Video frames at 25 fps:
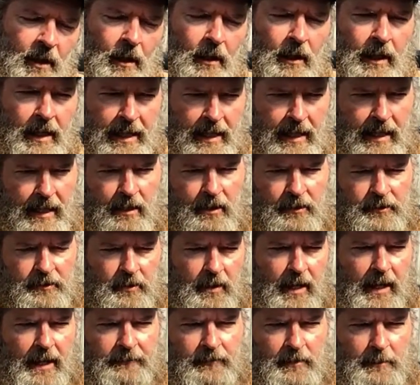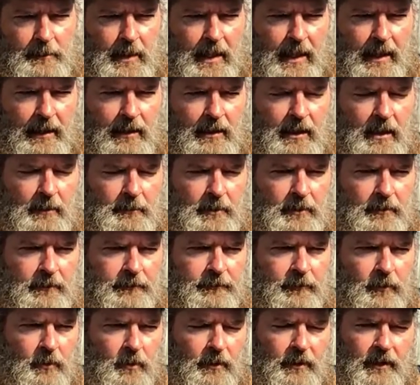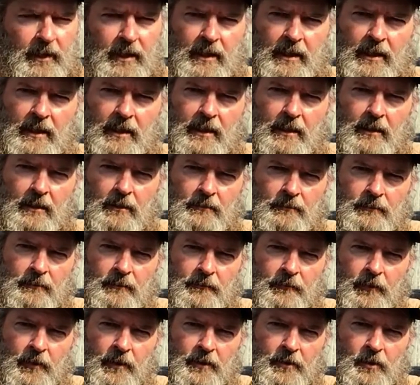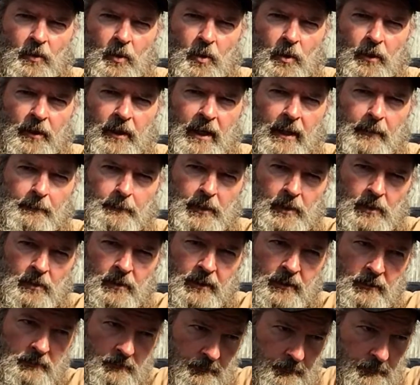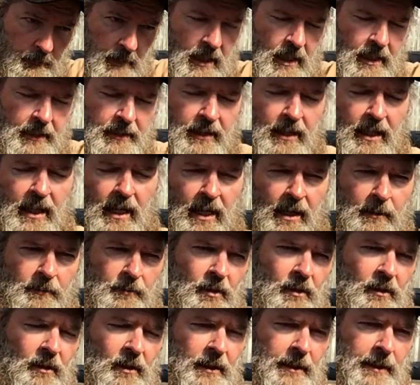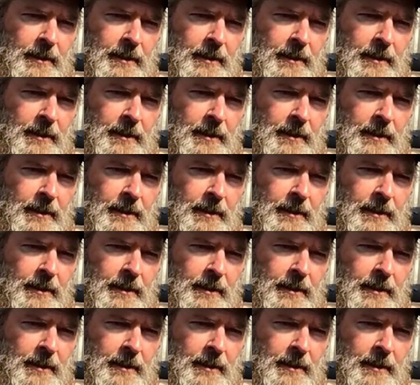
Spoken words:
And I also have to buy lumber for the door that I'm building behind the camera.